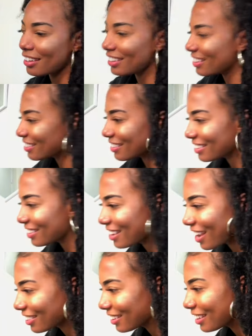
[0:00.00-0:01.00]
like, listen to
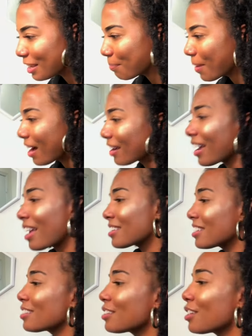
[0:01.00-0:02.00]
Take the Lead
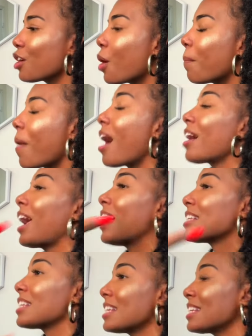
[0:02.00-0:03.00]
podcast, listen to your
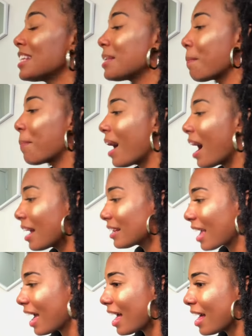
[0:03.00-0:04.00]
podcast, listen to
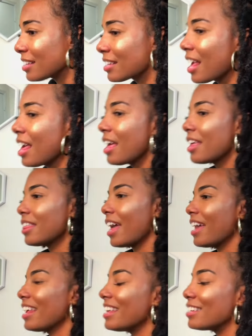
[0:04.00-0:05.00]
podcasts
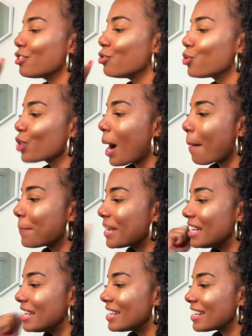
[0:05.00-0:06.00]
that is
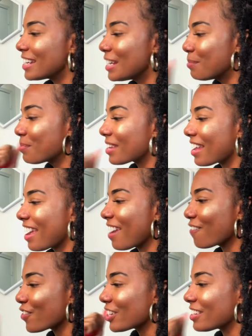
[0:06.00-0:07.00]
dropping gems
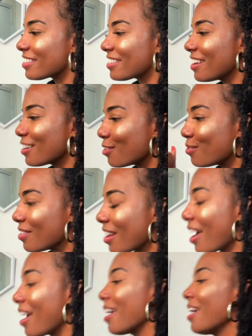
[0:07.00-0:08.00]
every single
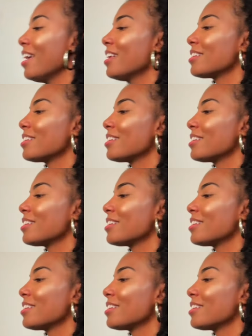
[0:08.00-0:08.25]
day.